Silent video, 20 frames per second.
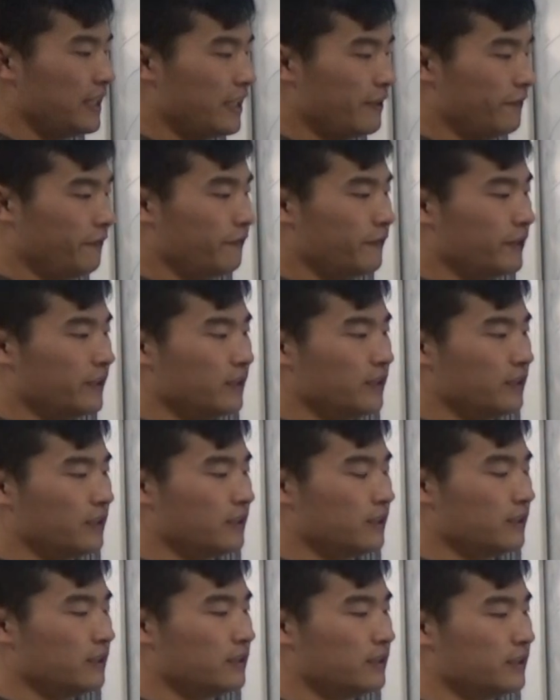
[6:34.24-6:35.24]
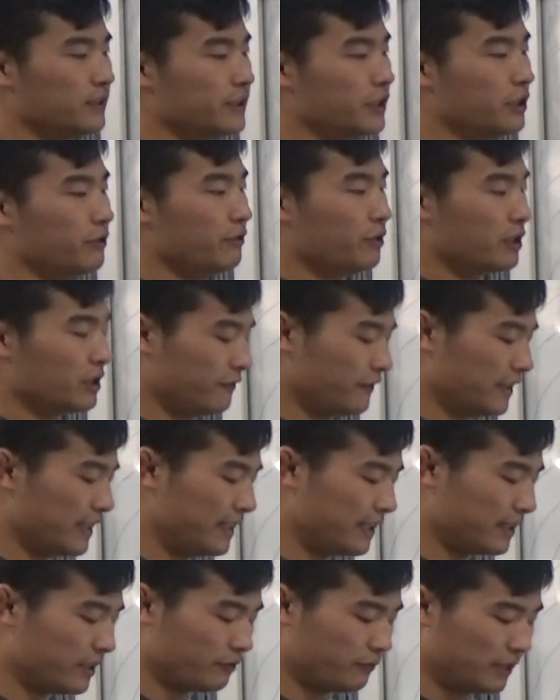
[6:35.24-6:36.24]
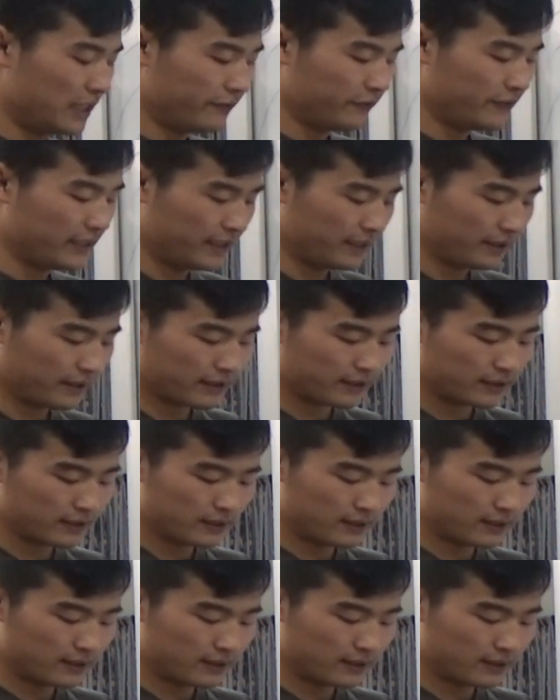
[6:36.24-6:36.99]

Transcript: f, so we want to find out the wavelength.